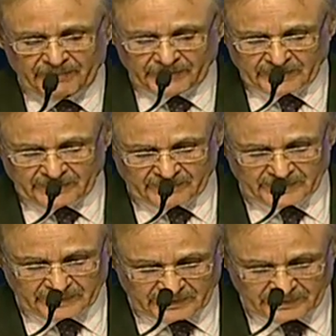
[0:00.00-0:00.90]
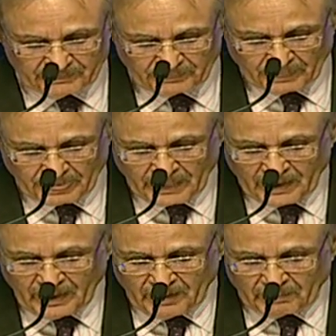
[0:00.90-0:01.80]
dividend.
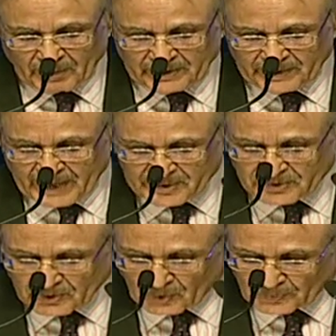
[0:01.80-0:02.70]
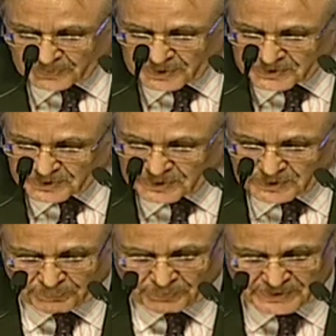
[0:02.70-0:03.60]
Multinational corporations
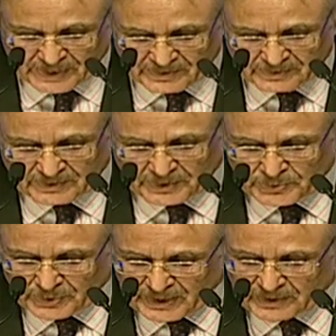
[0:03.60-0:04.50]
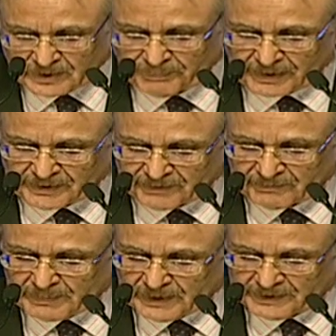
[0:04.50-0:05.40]
possess the unique competitive
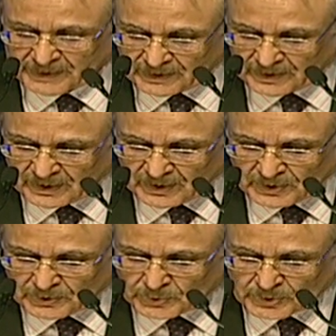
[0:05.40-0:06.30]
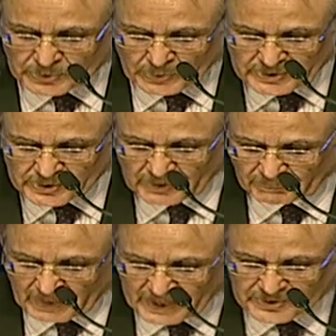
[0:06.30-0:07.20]
ability to switch
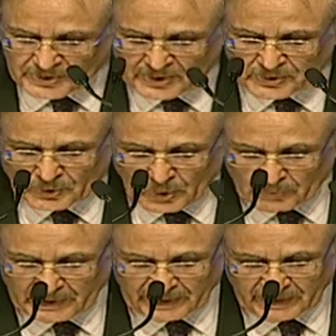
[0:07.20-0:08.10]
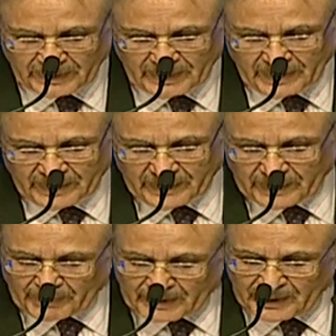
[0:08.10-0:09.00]
supply chains globally
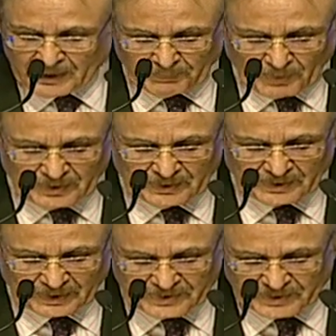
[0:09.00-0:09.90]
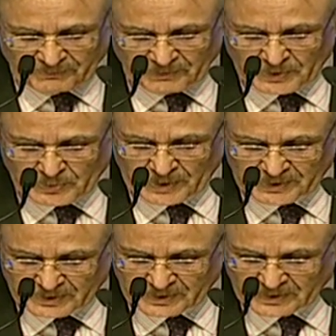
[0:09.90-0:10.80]
depending upon currency
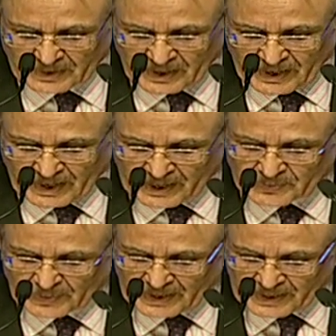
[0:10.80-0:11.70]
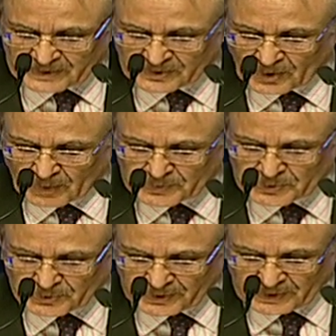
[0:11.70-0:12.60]
fluctuations as well as
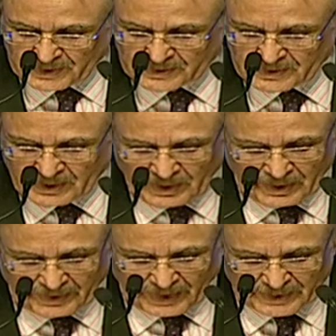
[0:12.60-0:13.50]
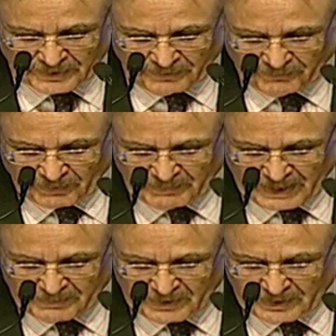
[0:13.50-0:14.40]
opportunities arising from
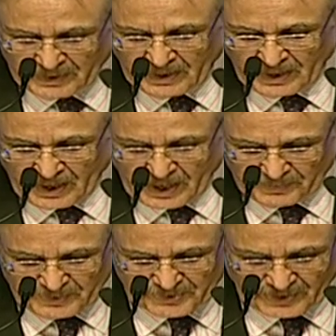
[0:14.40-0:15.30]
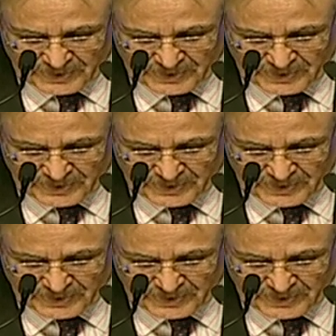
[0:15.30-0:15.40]
labor arbitrage.